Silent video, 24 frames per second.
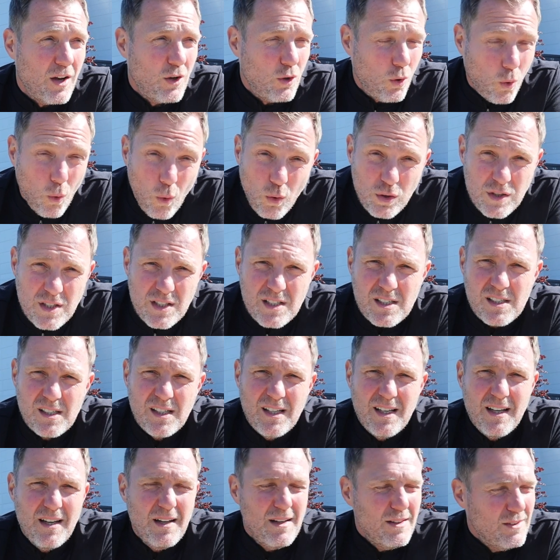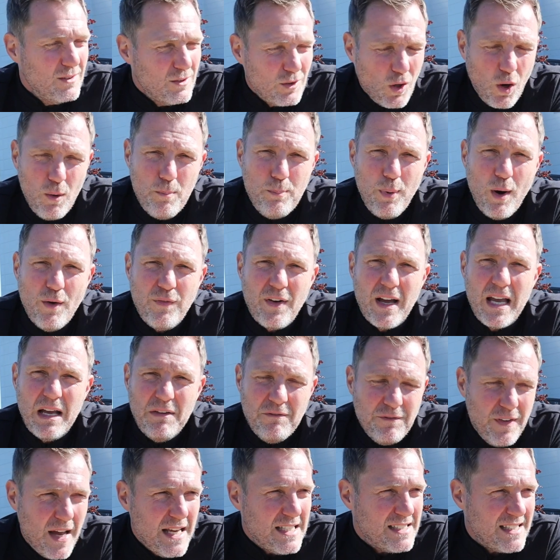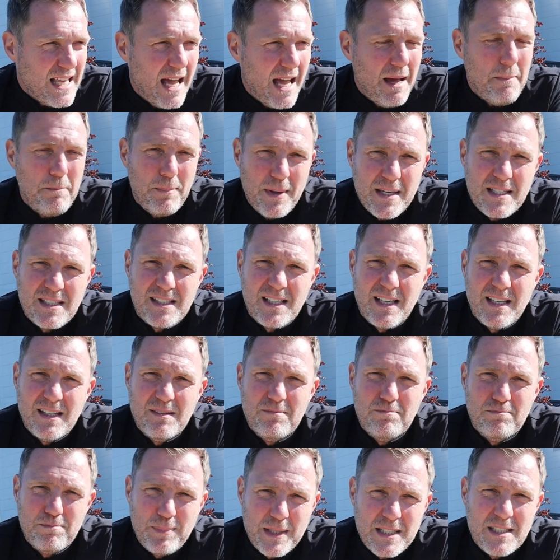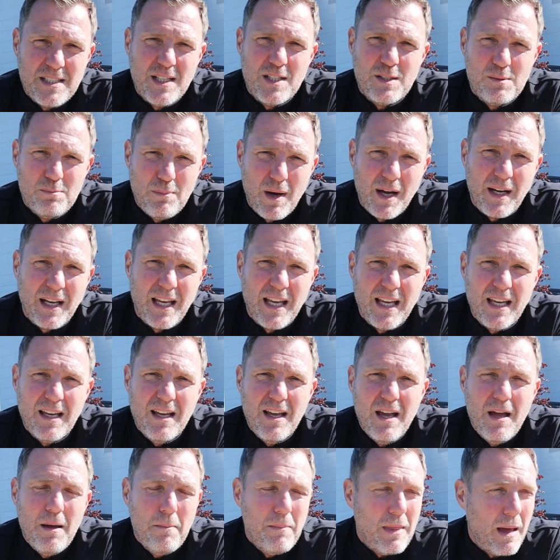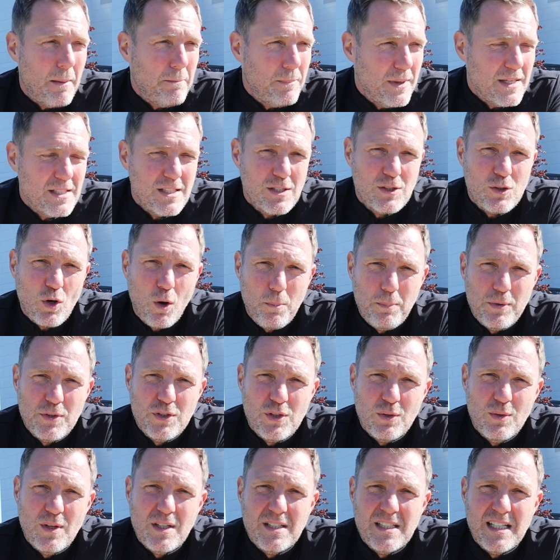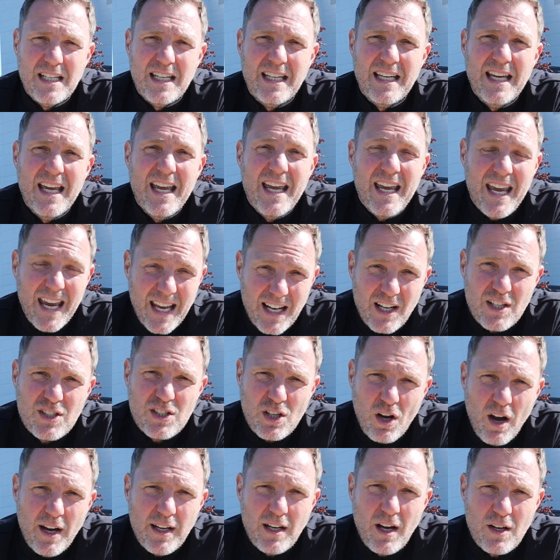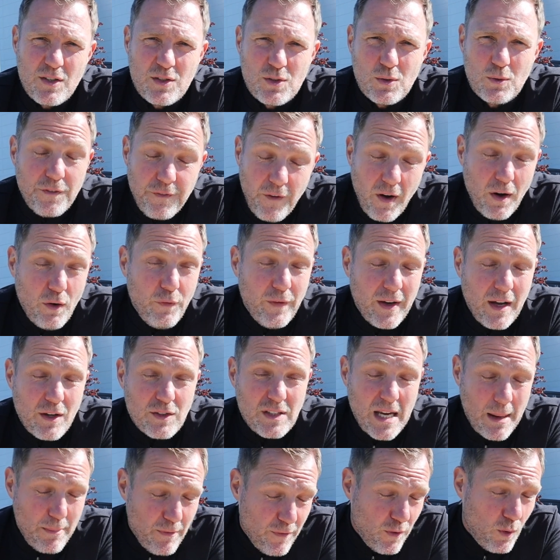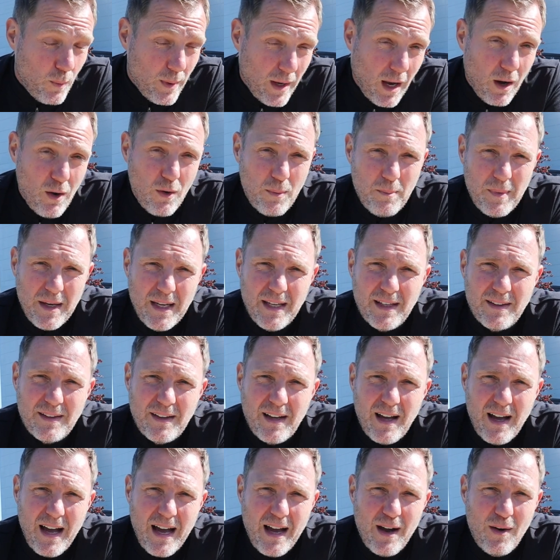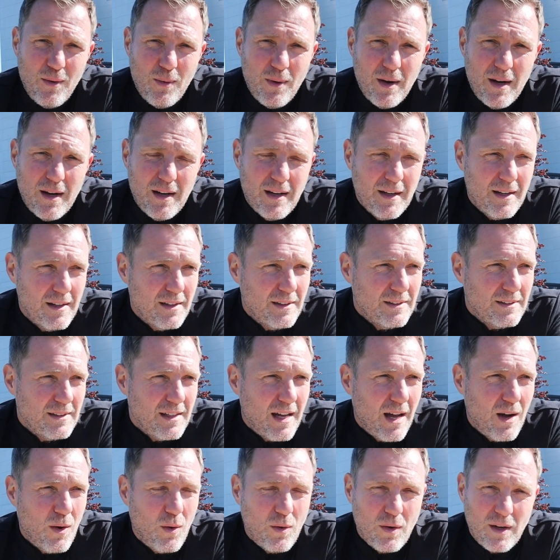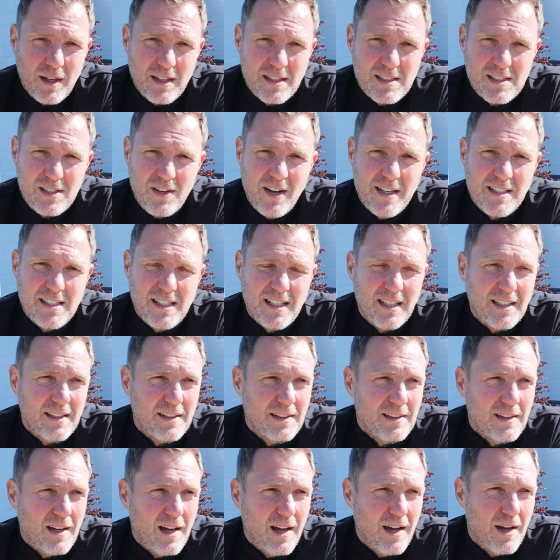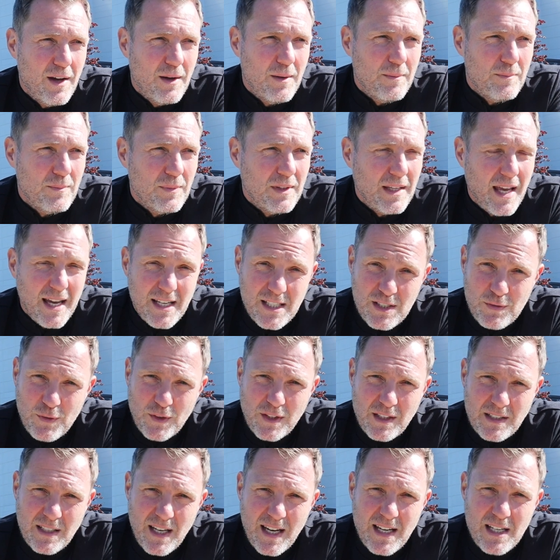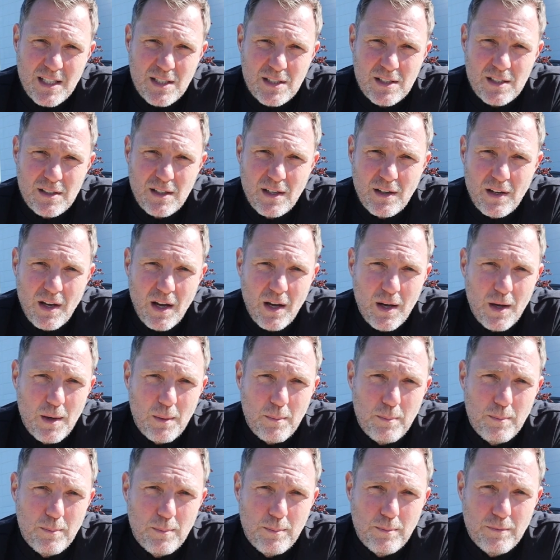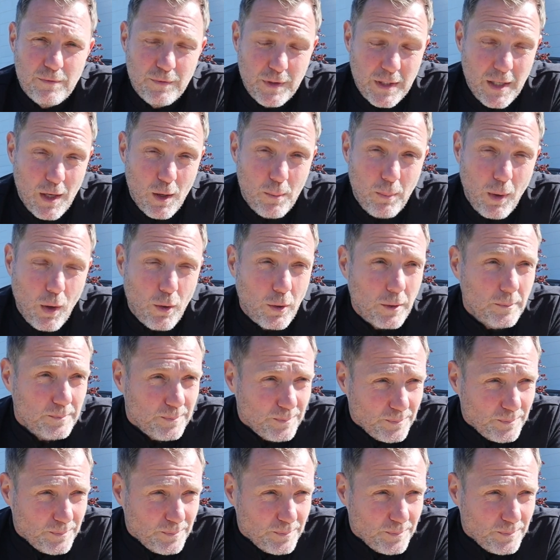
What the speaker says: course, don't bother. Invest that business money, that business opportunity, in a side hustle. The final thing I'll say before we go and meet our exciting guest for today's video blog